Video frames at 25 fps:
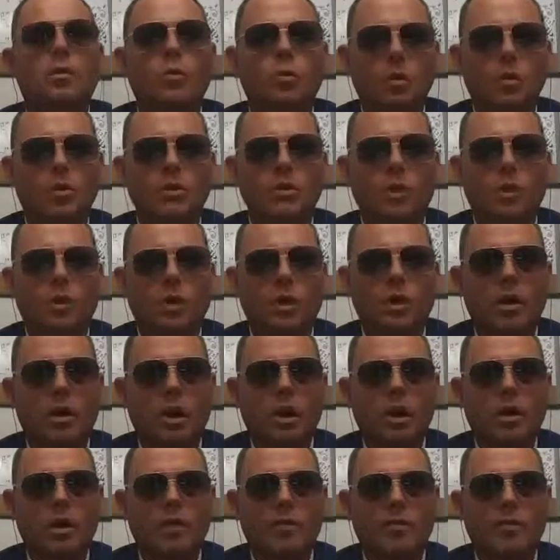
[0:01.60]
What's going
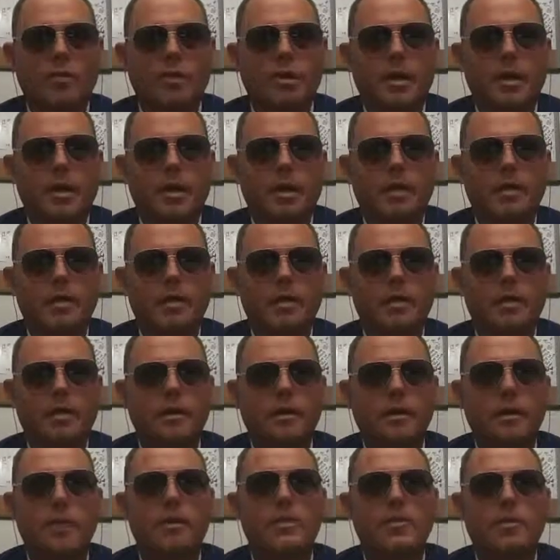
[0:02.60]
on, everybody?
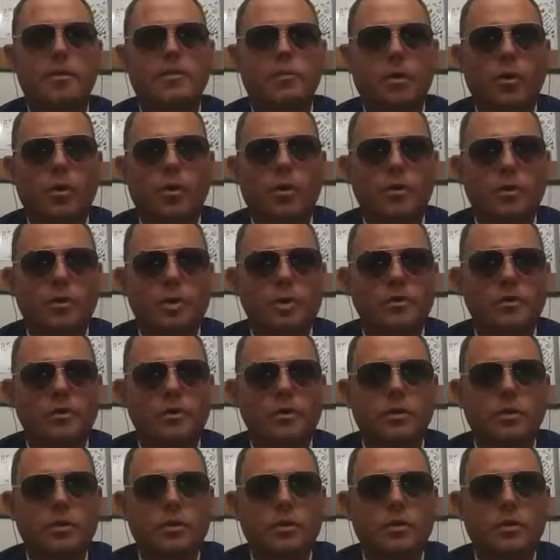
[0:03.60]
It's your boy the
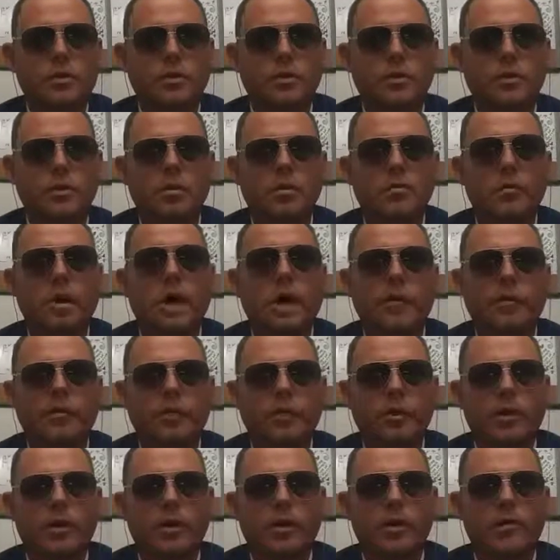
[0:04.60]
Weasel, back
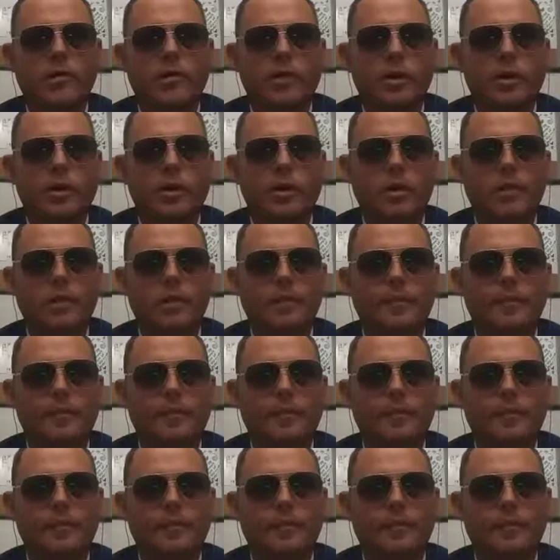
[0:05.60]
for another video.